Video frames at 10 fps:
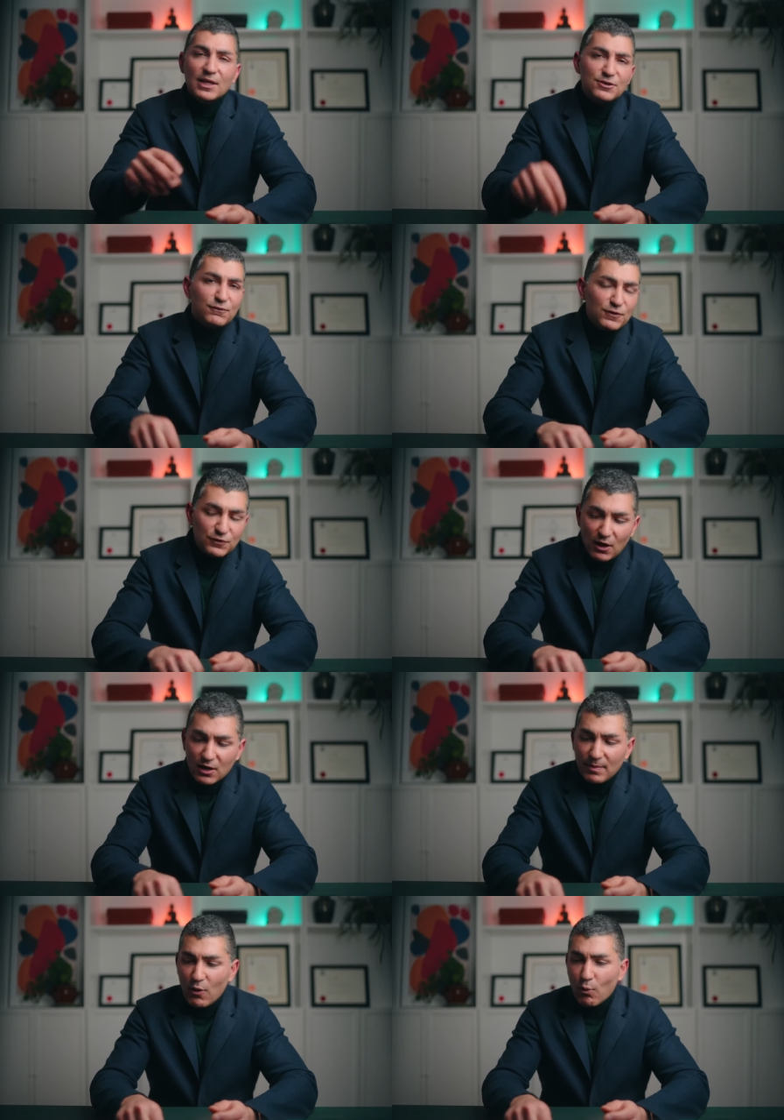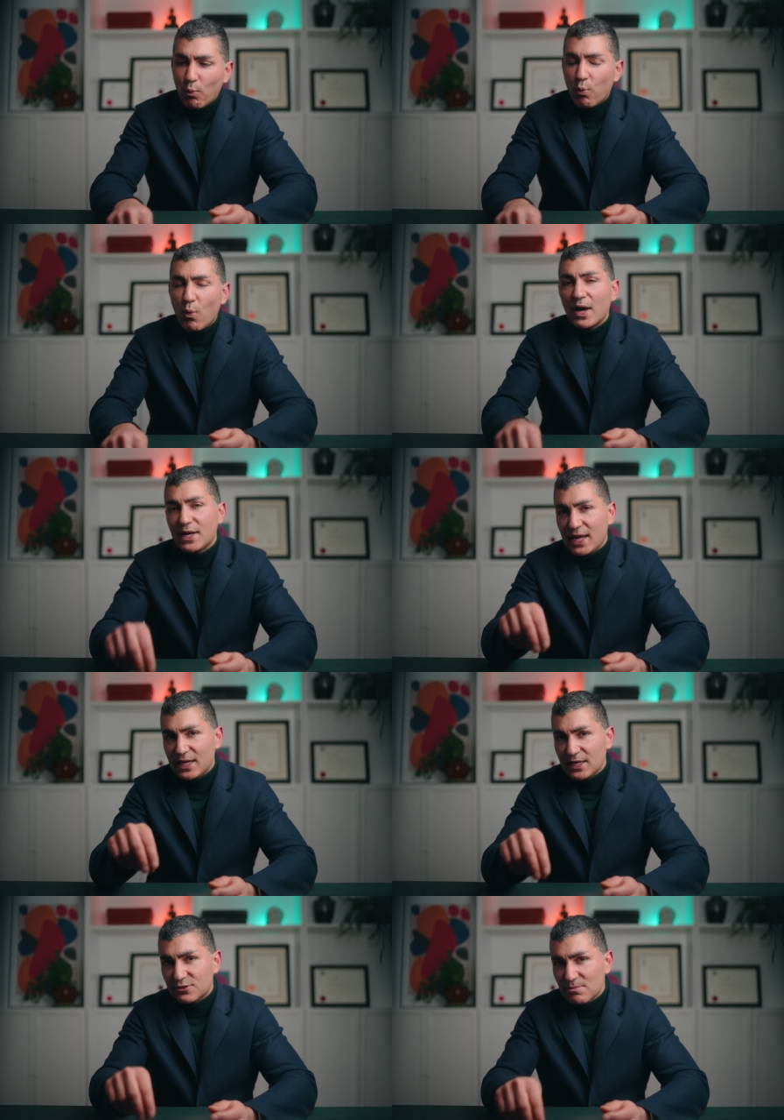Let's first talk about what
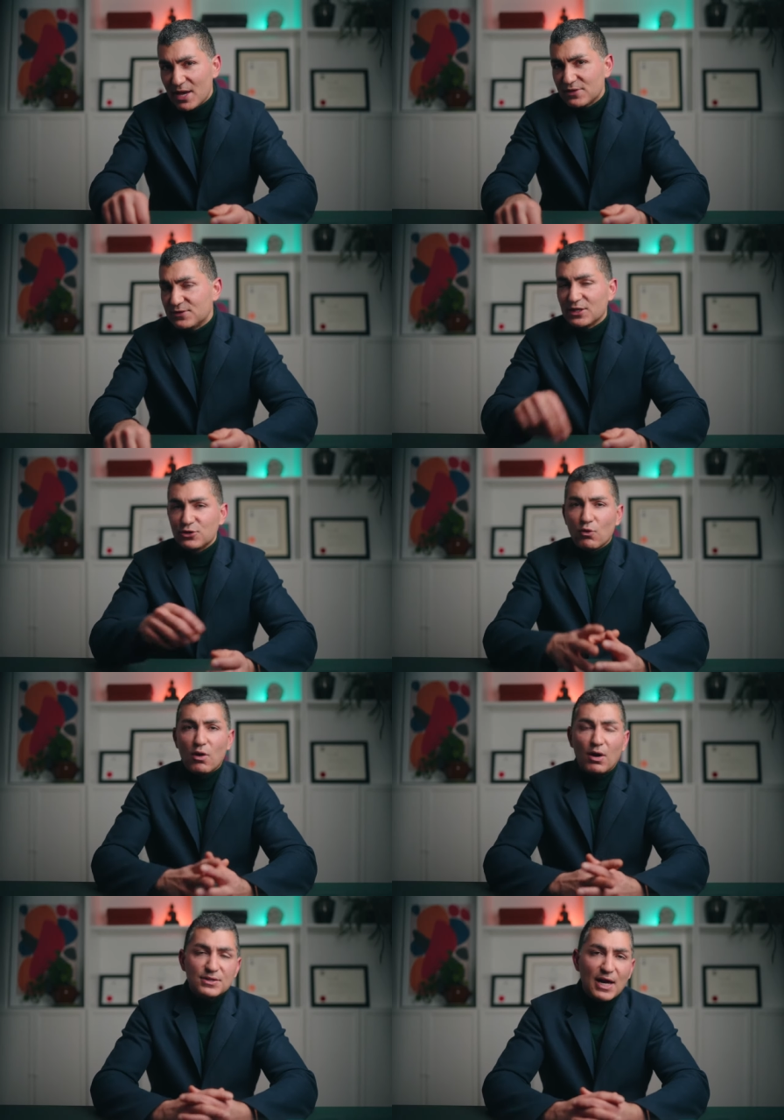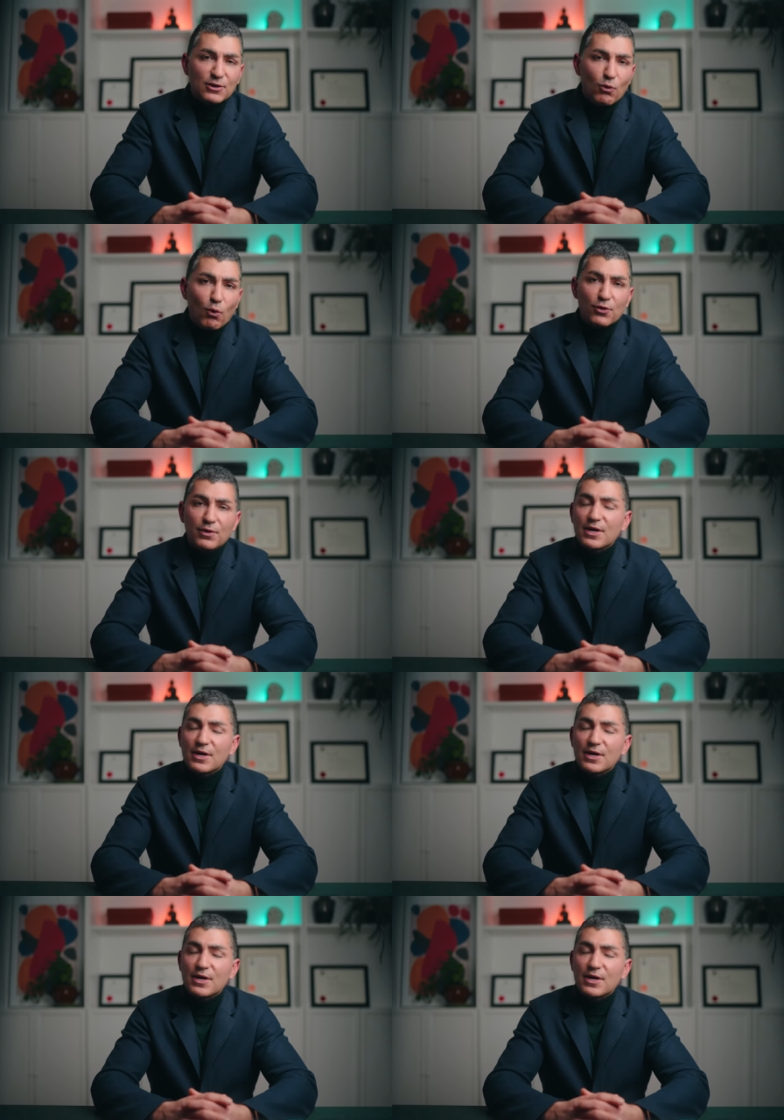a domestic no contact order